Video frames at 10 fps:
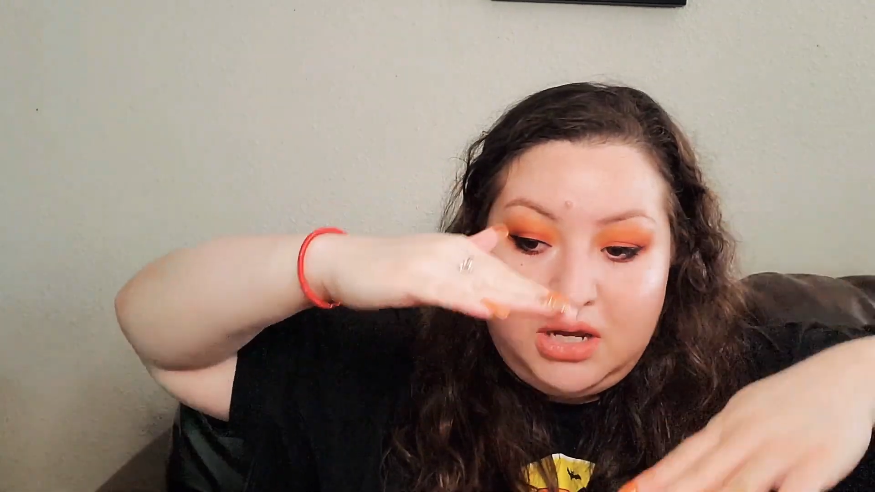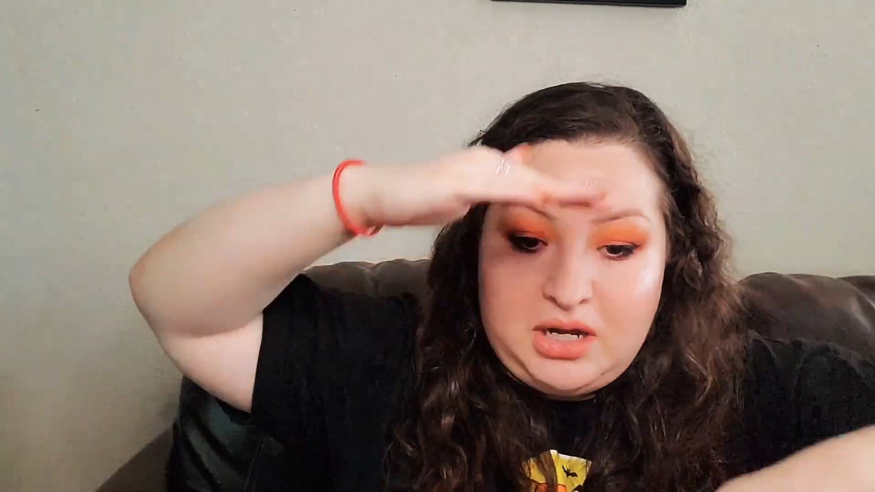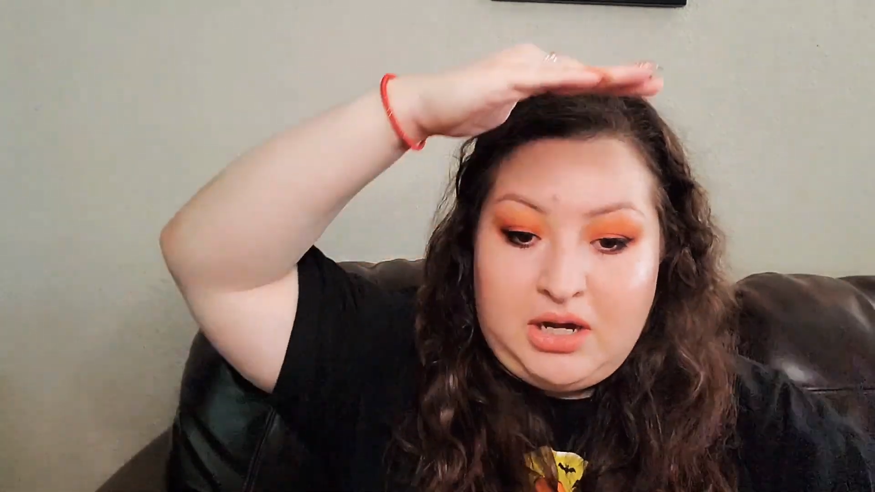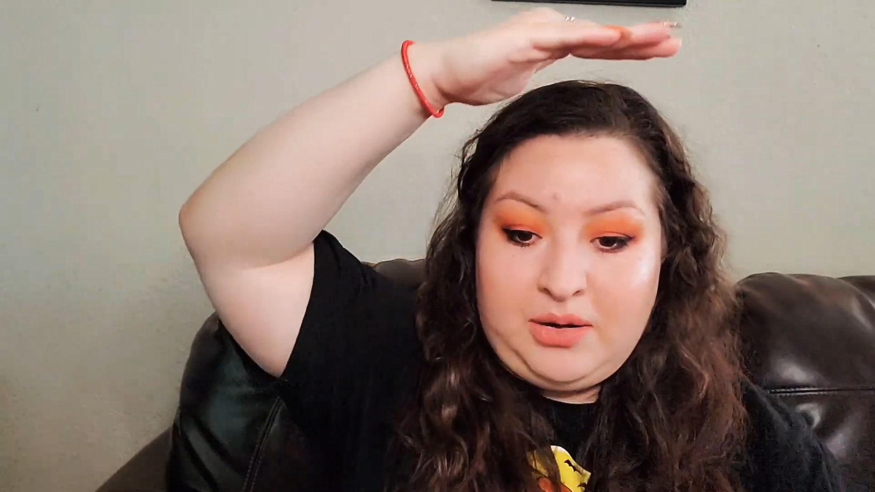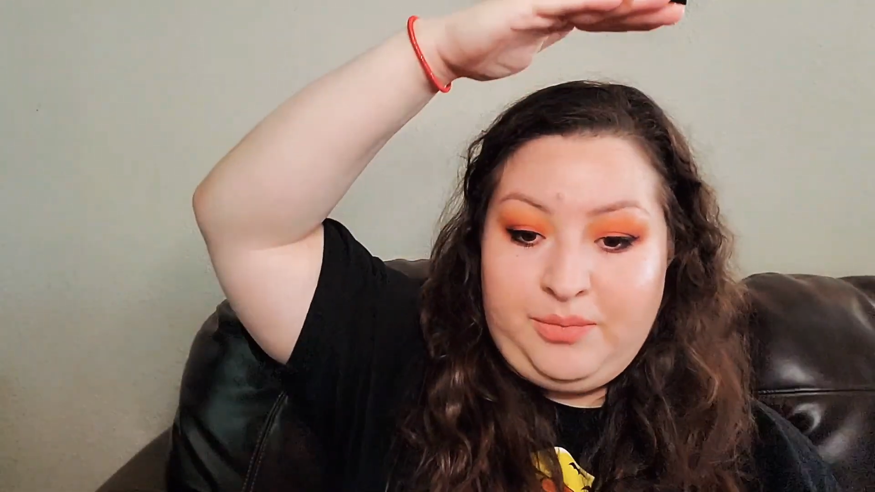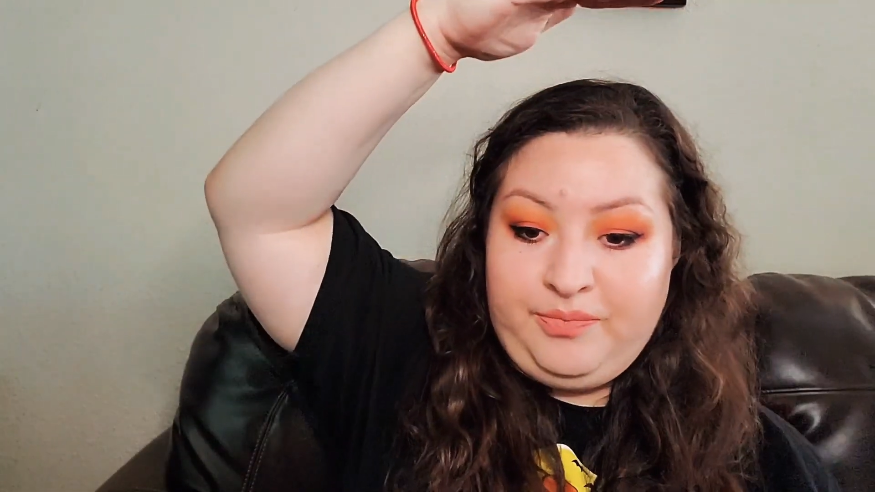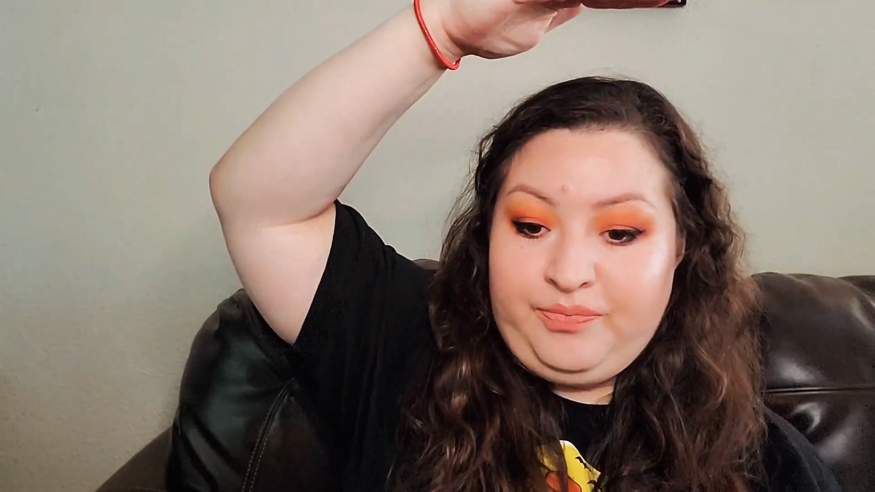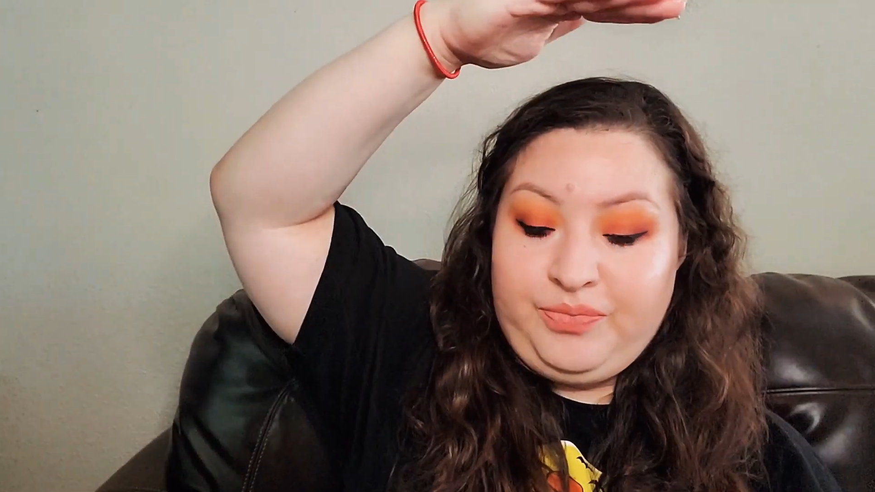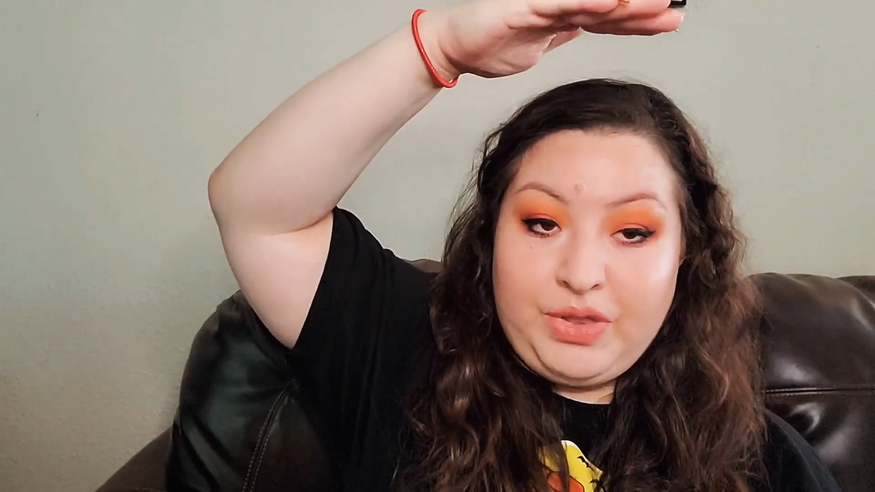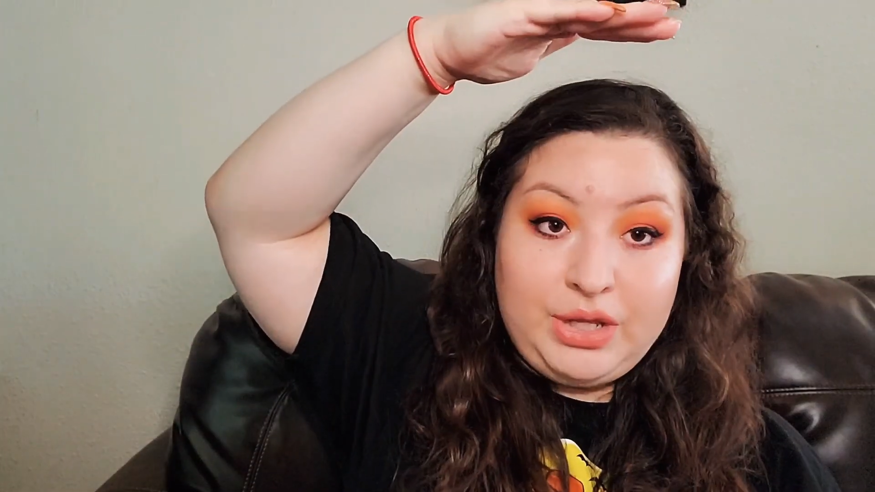uh,
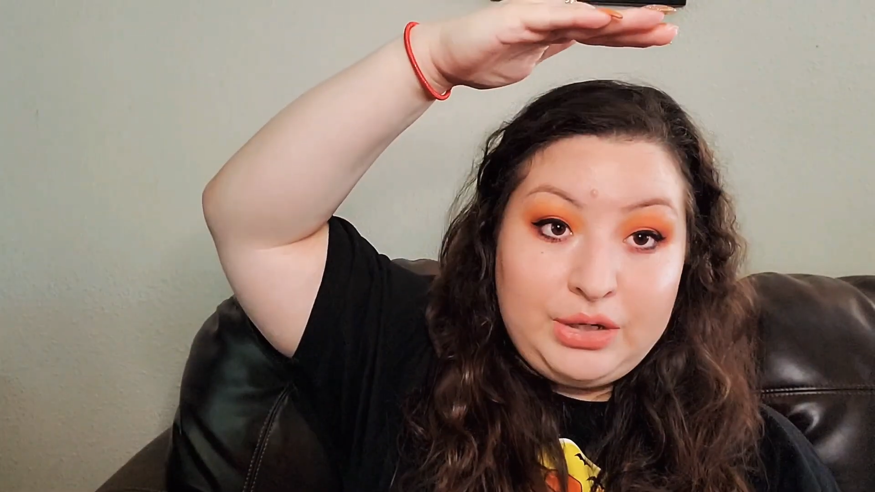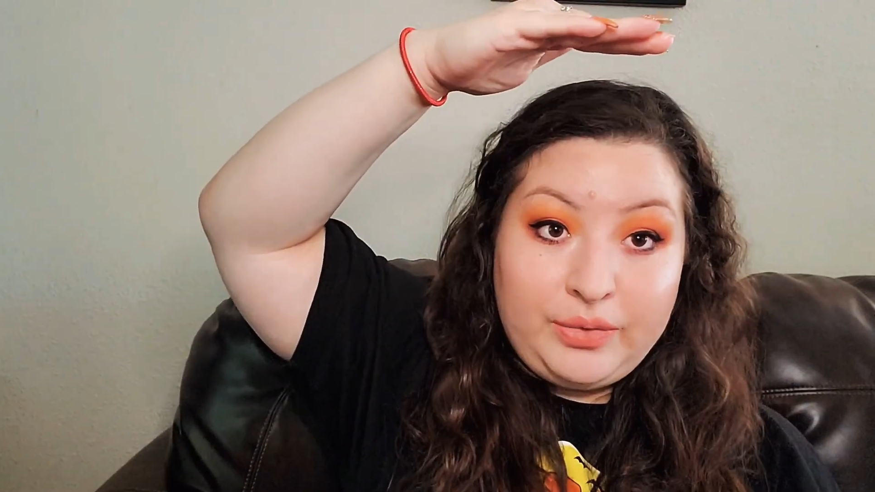you know,